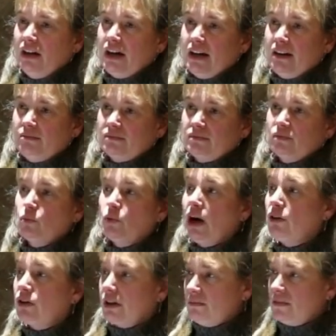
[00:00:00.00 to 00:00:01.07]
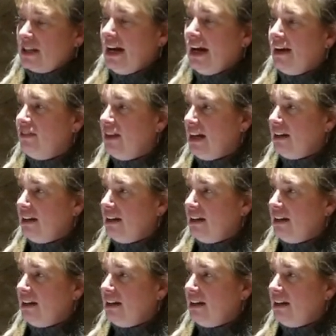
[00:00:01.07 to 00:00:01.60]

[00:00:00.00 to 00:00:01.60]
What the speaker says: welcome to have